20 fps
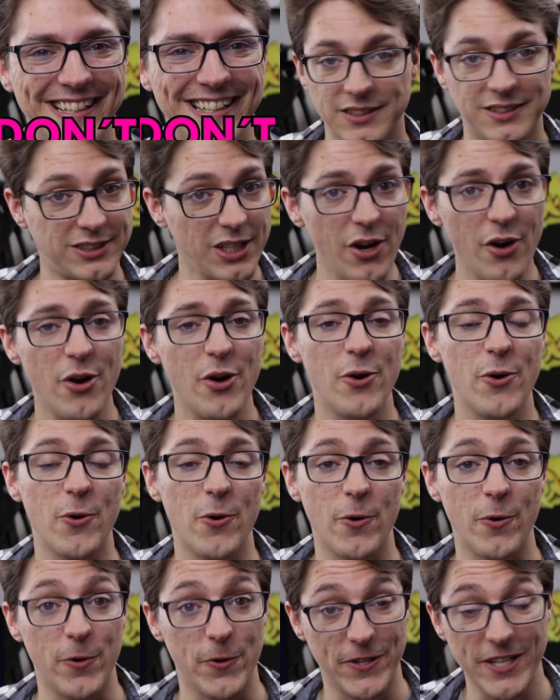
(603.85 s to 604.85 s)

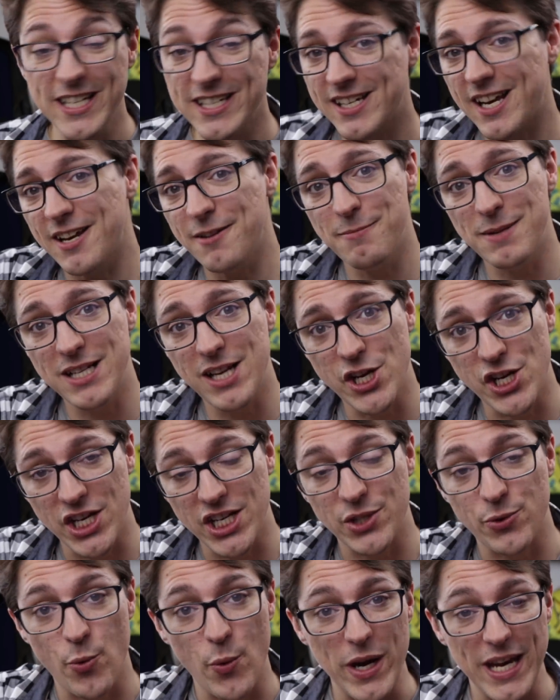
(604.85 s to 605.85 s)
So, these kind of
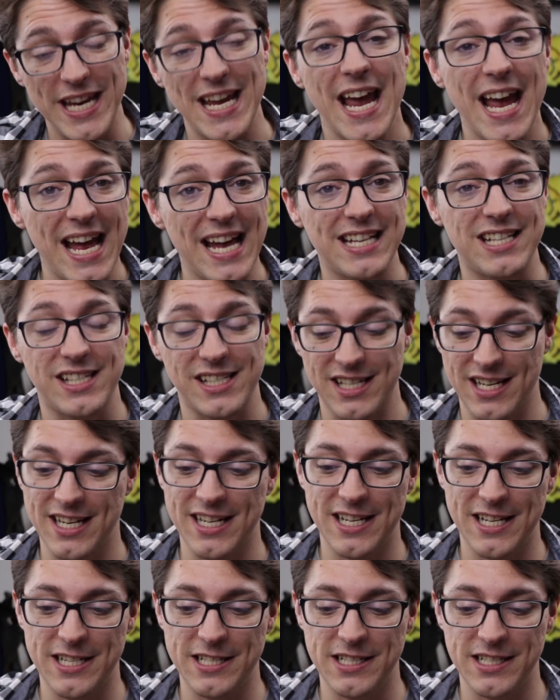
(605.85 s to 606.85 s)
messages we get,
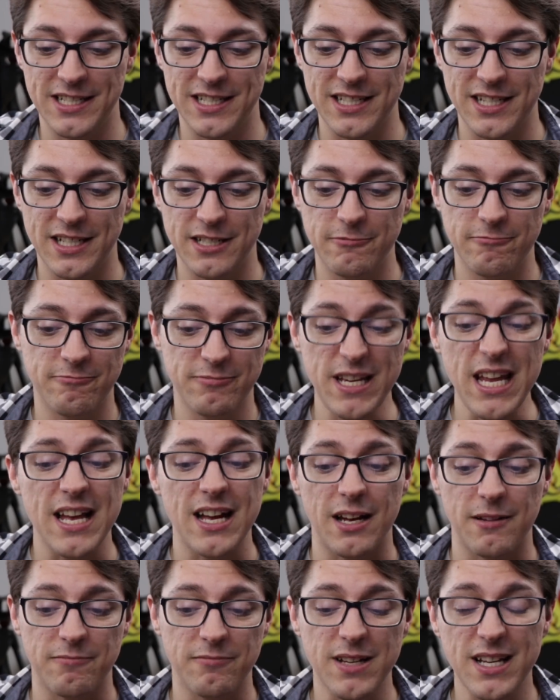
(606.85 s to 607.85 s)
and yeah,